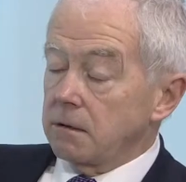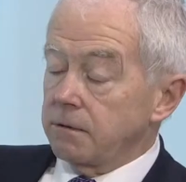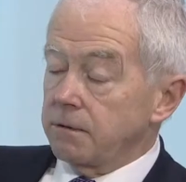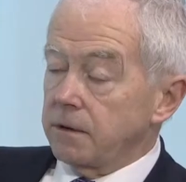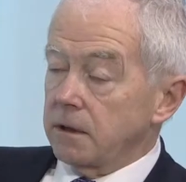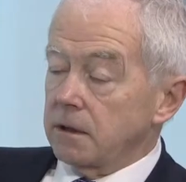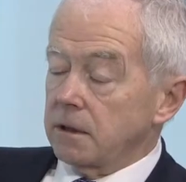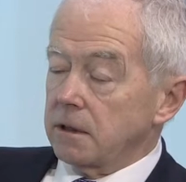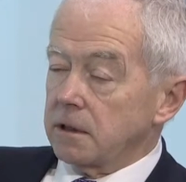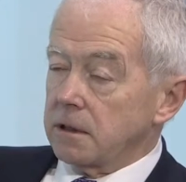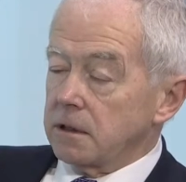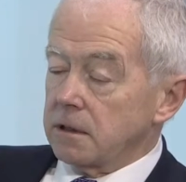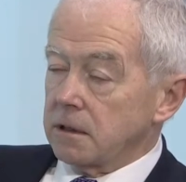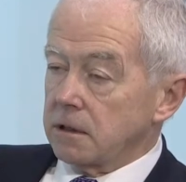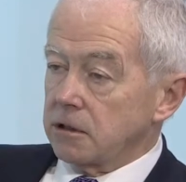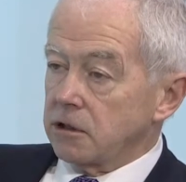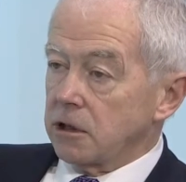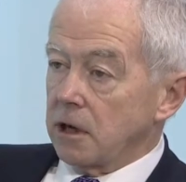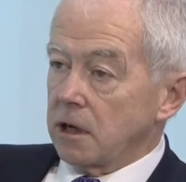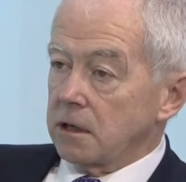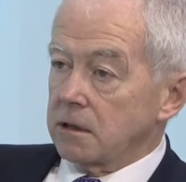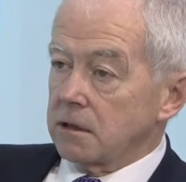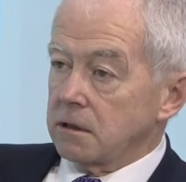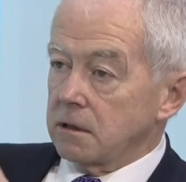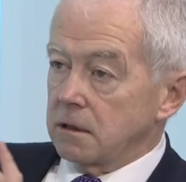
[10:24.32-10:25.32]
do feel this is a
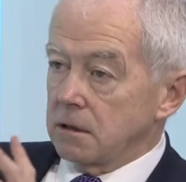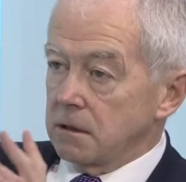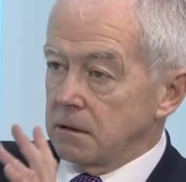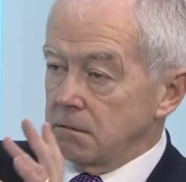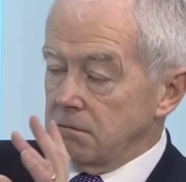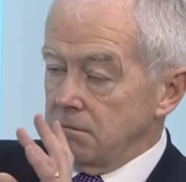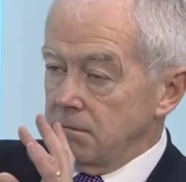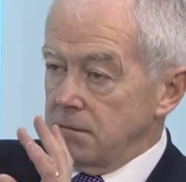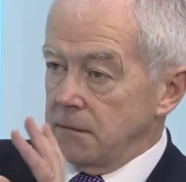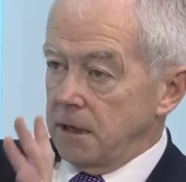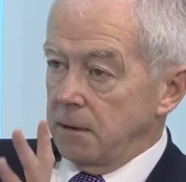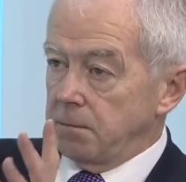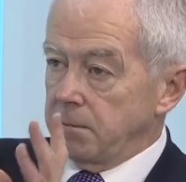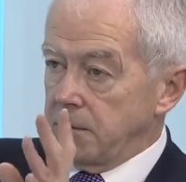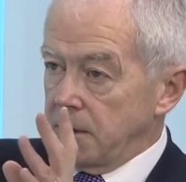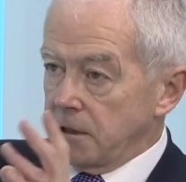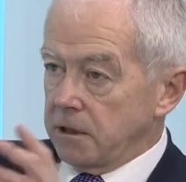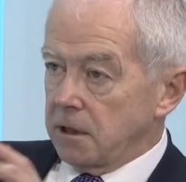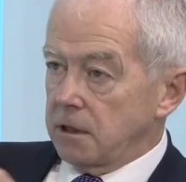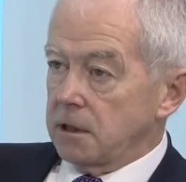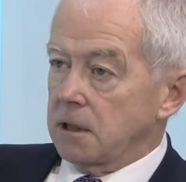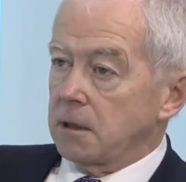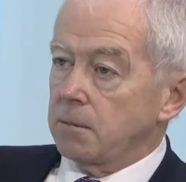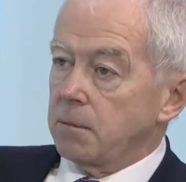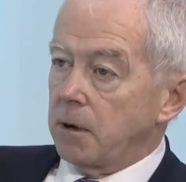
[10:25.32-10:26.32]
chance to nip
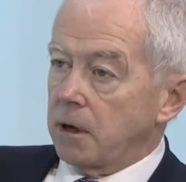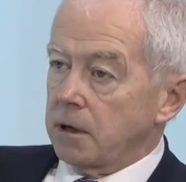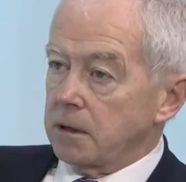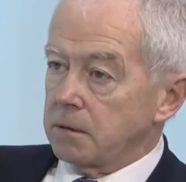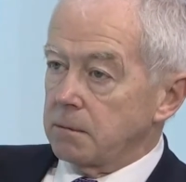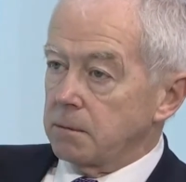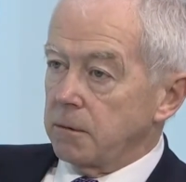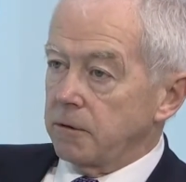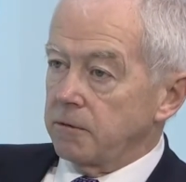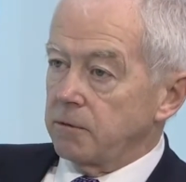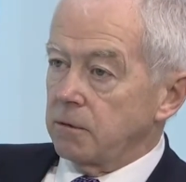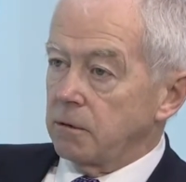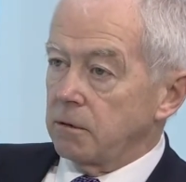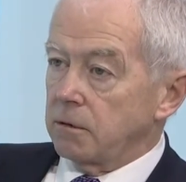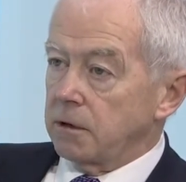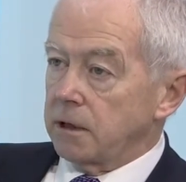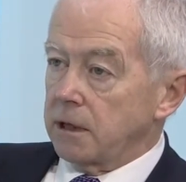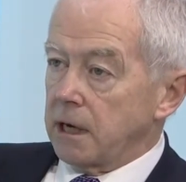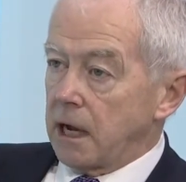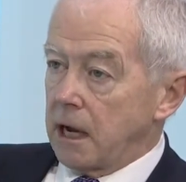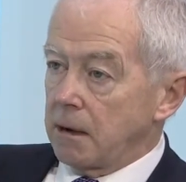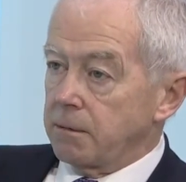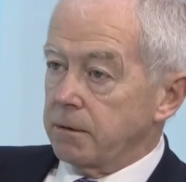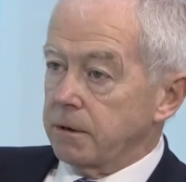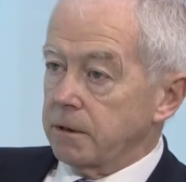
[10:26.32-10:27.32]
this in the bud before
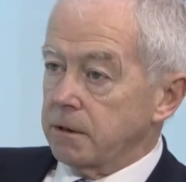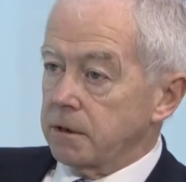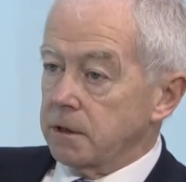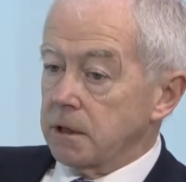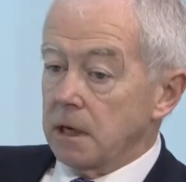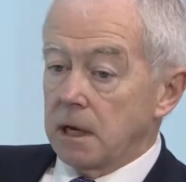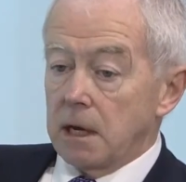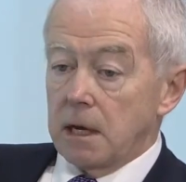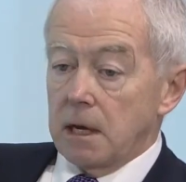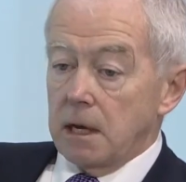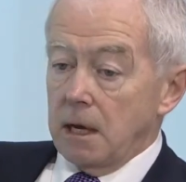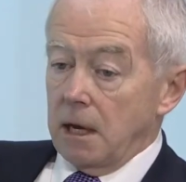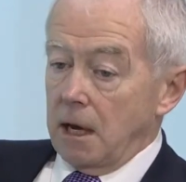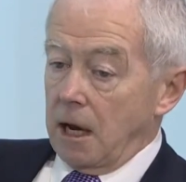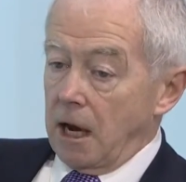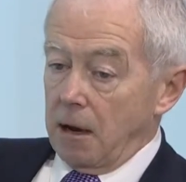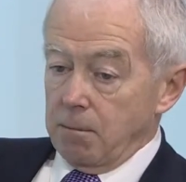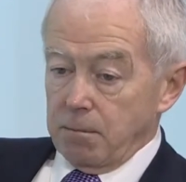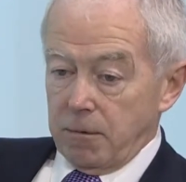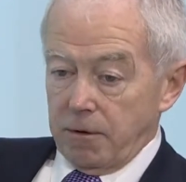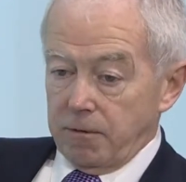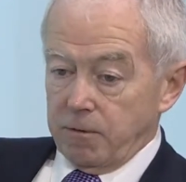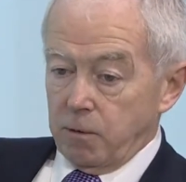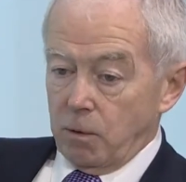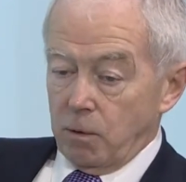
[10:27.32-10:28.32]
it happens,
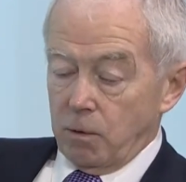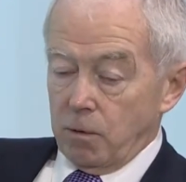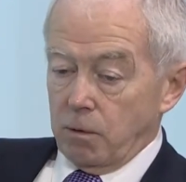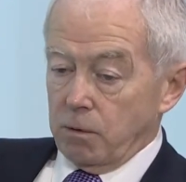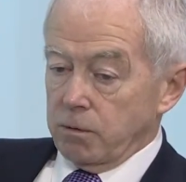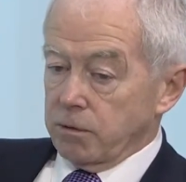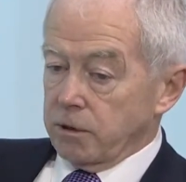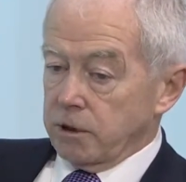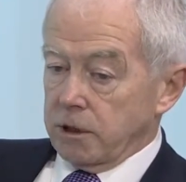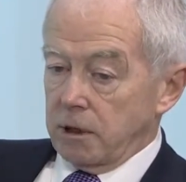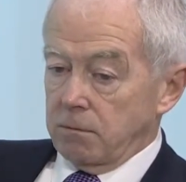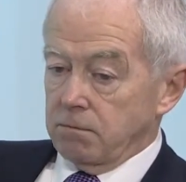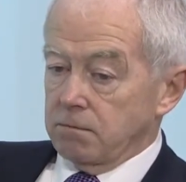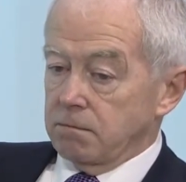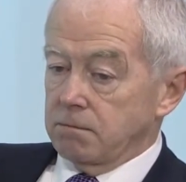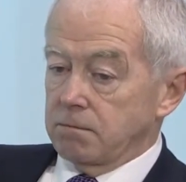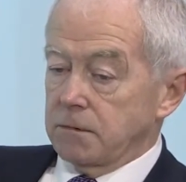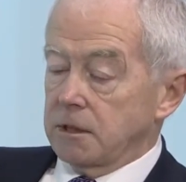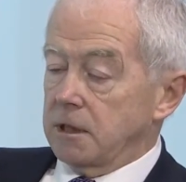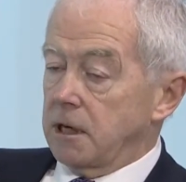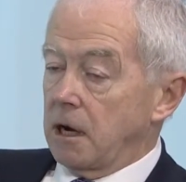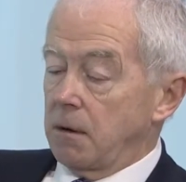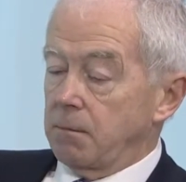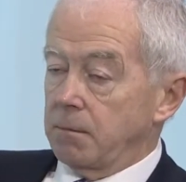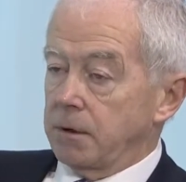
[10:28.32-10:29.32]
and before
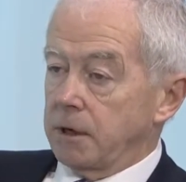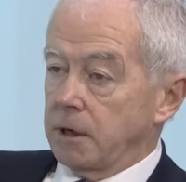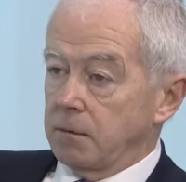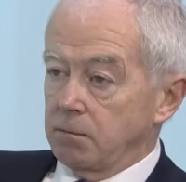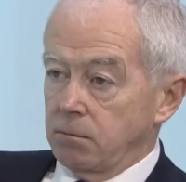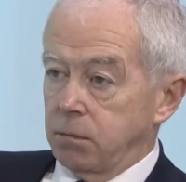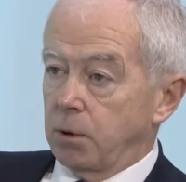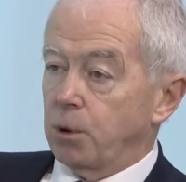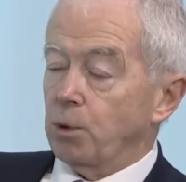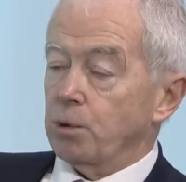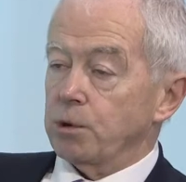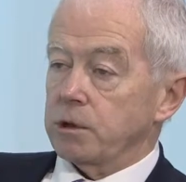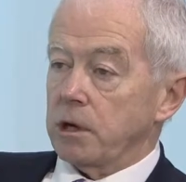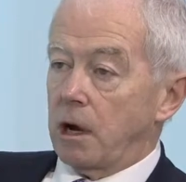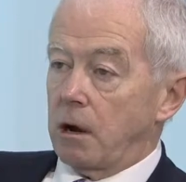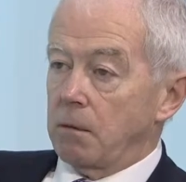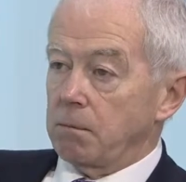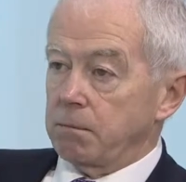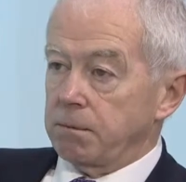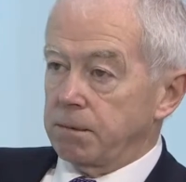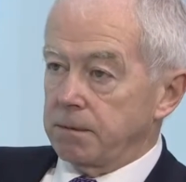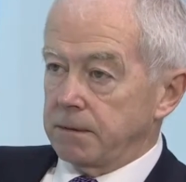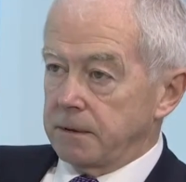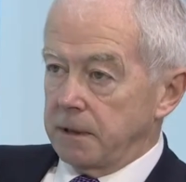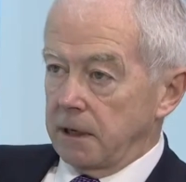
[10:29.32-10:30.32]
some company blows
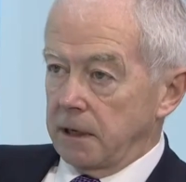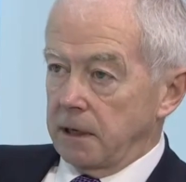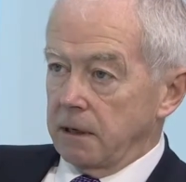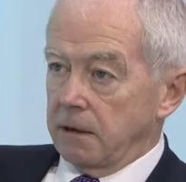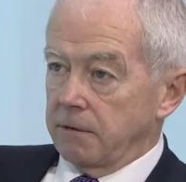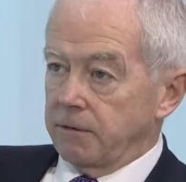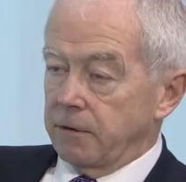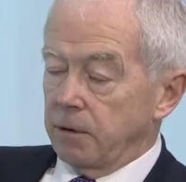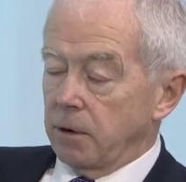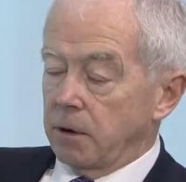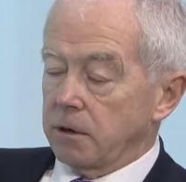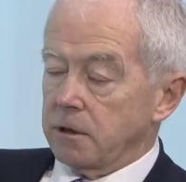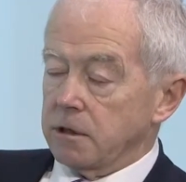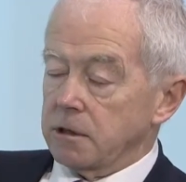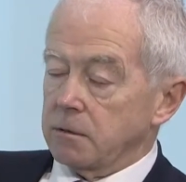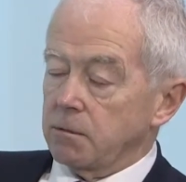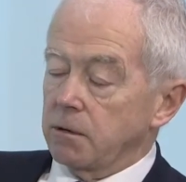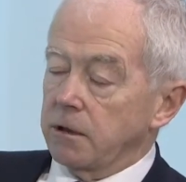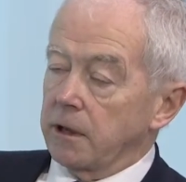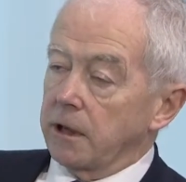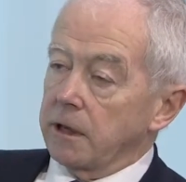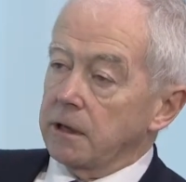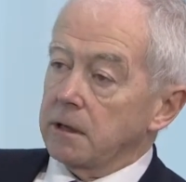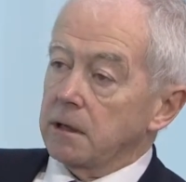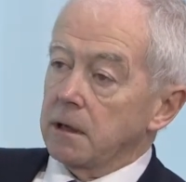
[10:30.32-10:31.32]
up, taking a few others
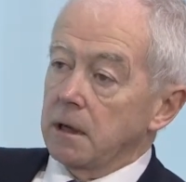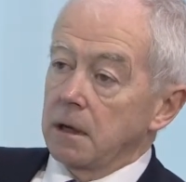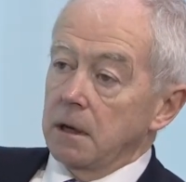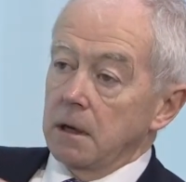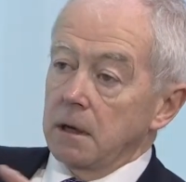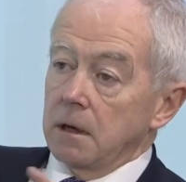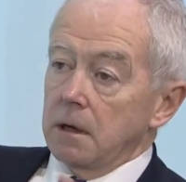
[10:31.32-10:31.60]
with it,